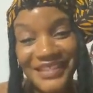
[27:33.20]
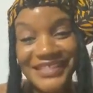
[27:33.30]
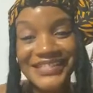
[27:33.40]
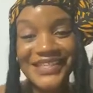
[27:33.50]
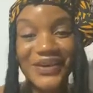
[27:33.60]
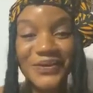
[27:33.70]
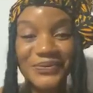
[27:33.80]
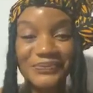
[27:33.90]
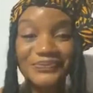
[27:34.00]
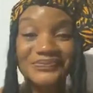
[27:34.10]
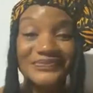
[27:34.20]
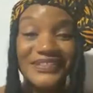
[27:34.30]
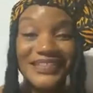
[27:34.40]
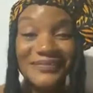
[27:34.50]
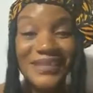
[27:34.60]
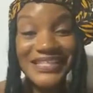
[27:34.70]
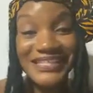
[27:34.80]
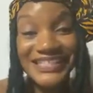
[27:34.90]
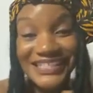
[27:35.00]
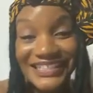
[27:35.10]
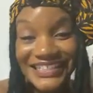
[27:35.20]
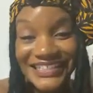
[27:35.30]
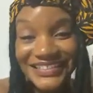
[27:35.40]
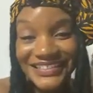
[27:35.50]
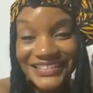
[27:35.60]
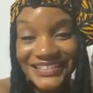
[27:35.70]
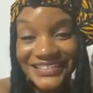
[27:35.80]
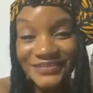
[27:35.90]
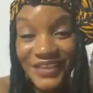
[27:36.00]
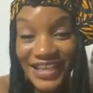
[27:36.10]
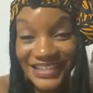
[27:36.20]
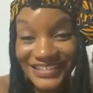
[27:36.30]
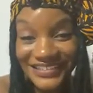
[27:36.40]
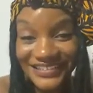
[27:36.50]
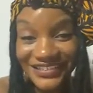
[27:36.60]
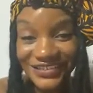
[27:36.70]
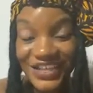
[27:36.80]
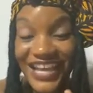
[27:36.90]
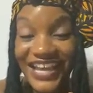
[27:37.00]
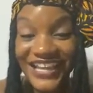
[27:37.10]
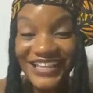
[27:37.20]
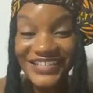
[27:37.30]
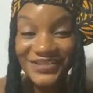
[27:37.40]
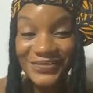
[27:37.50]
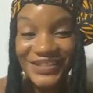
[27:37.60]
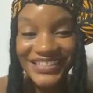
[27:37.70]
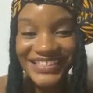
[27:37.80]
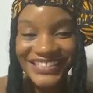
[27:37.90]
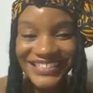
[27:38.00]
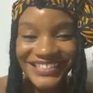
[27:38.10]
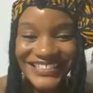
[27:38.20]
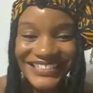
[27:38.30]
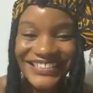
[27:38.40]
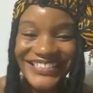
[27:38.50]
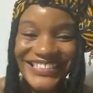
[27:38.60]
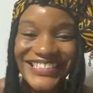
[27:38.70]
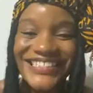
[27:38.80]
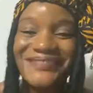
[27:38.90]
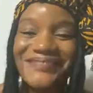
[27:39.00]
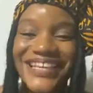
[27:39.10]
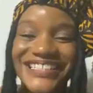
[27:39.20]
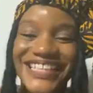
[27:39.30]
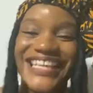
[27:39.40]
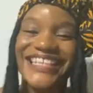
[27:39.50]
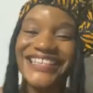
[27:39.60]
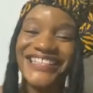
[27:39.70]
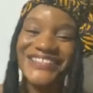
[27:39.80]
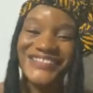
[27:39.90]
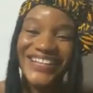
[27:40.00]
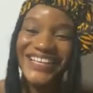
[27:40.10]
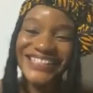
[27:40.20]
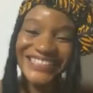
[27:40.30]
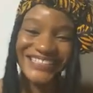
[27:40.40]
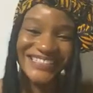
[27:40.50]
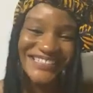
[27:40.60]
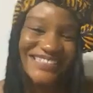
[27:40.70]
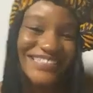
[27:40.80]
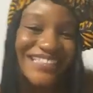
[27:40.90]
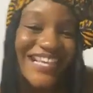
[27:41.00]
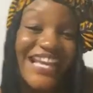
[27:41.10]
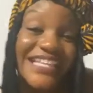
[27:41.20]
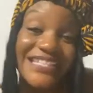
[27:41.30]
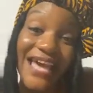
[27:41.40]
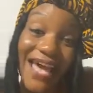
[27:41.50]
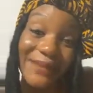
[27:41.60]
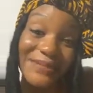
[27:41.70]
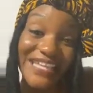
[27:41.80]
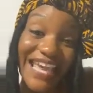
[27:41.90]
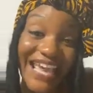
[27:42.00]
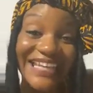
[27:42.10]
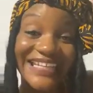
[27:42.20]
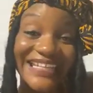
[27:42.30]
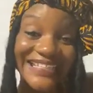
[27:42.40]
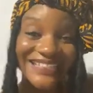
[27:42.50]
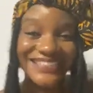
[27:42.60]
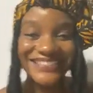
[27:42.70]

So basically, Fallon, your guy is really something like that. I know, right? It's complicated.